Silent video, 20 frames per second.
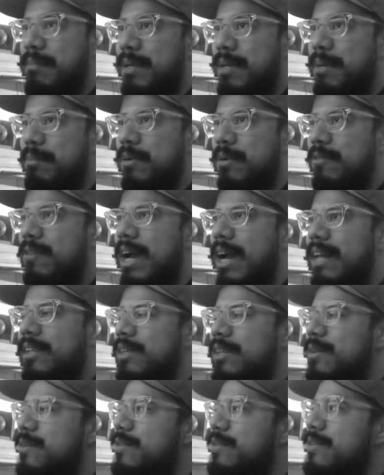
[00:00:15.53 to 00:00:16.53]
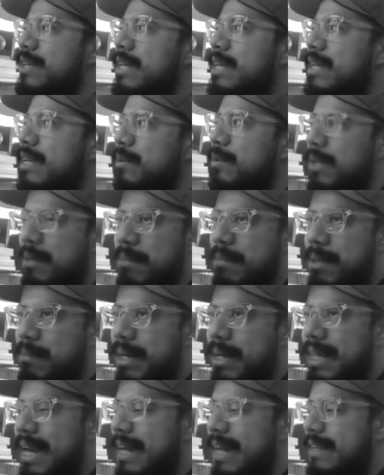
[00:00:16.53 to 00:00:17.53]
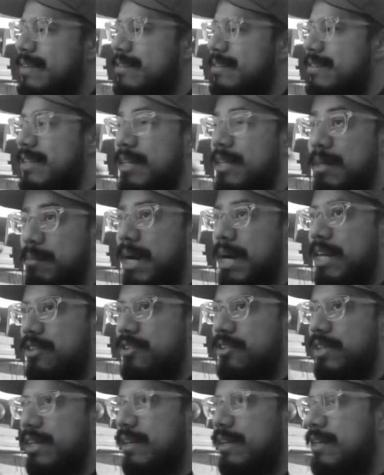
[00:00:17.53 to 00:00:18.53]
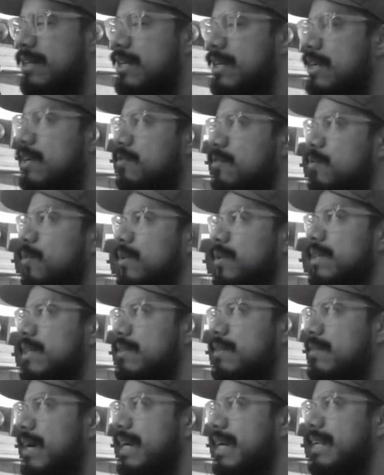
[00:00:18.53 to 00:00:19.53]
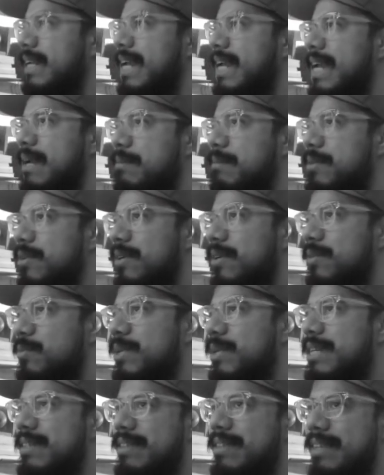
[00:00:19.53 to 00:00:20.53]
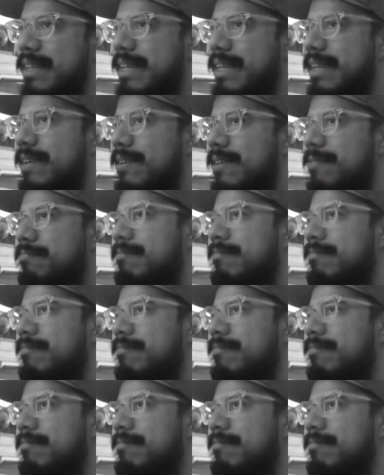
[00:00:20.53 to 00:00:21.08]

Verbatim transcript: number values. And what I mean by that is the gematria for the divine name. So as we can see here,